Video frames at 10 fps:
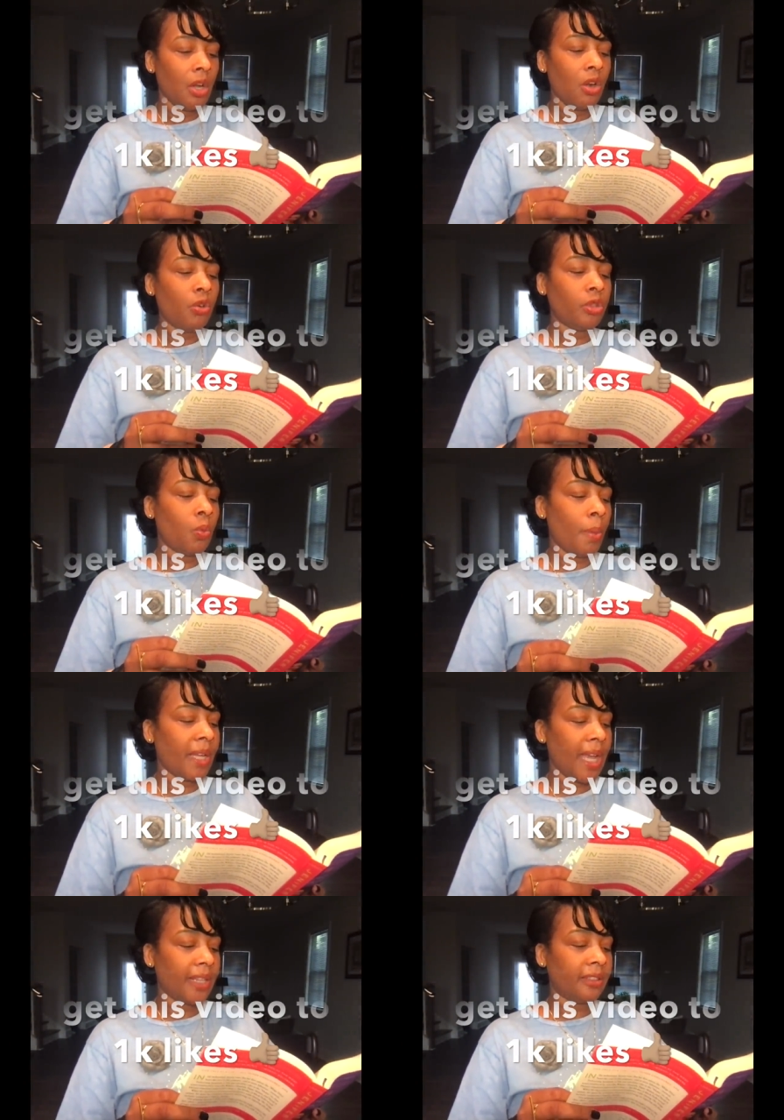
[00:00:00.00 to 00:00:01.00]
who's a
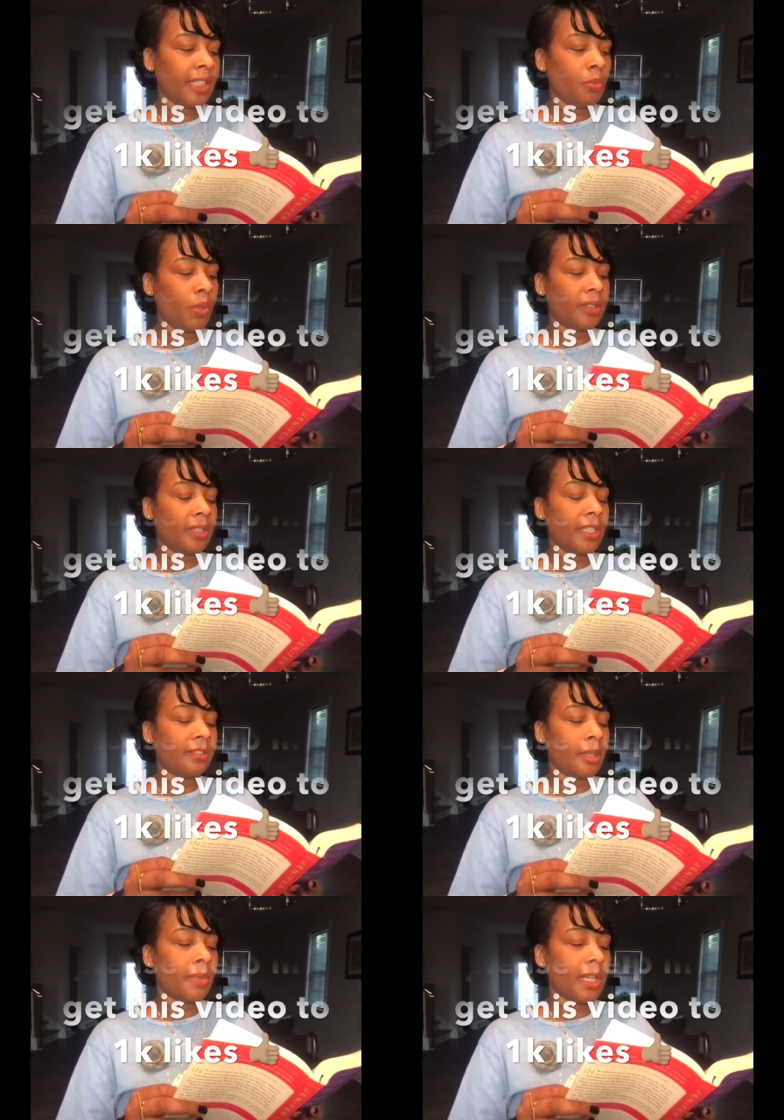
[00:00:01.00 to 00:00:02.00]
woman got to sleep with to
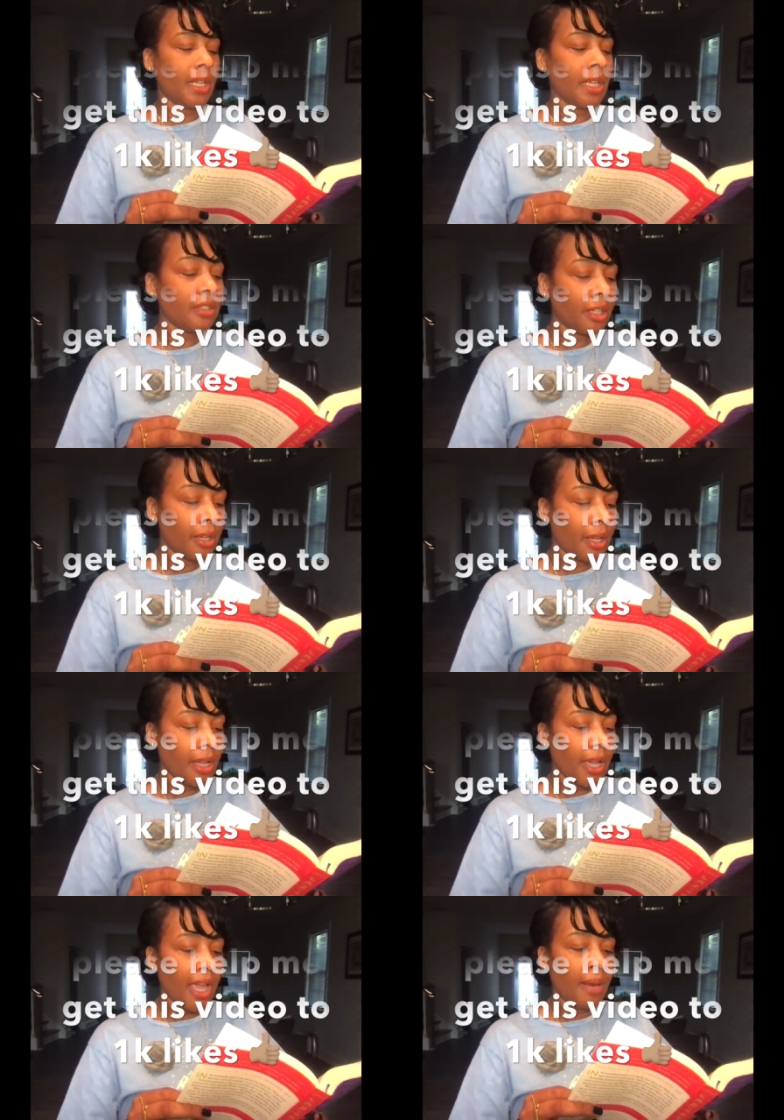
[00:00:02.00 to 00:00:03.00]
get something to eat,
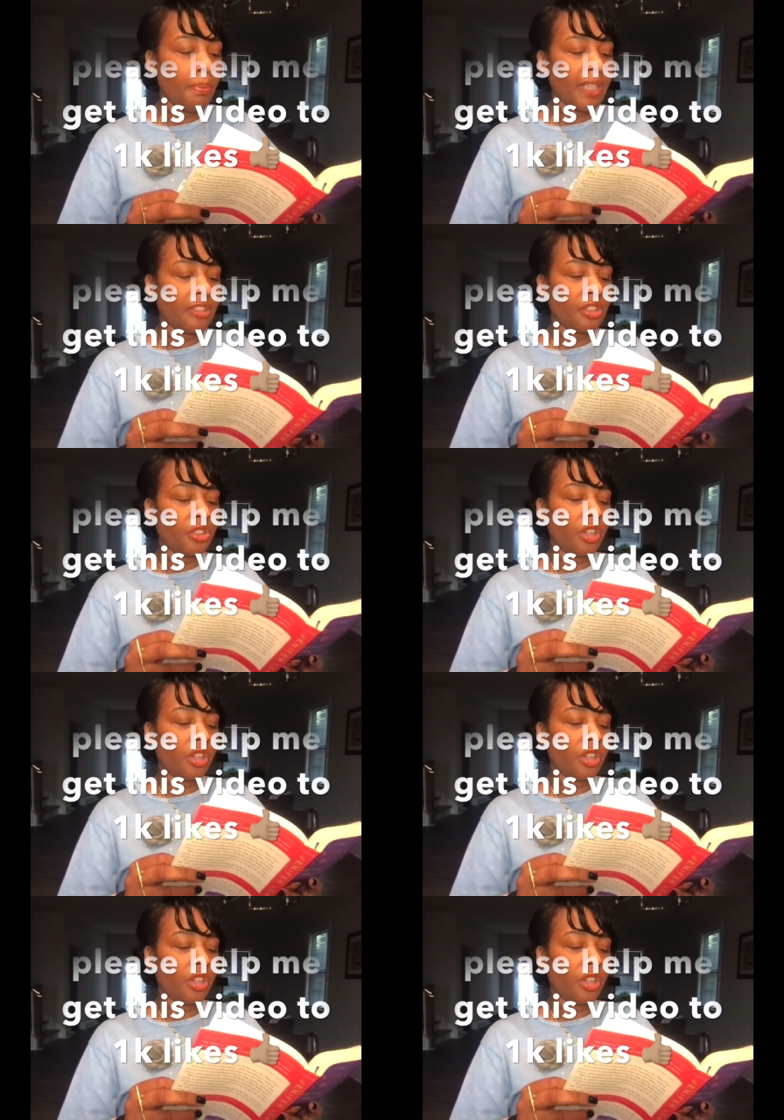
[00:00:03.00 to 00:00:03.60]
and Mrs.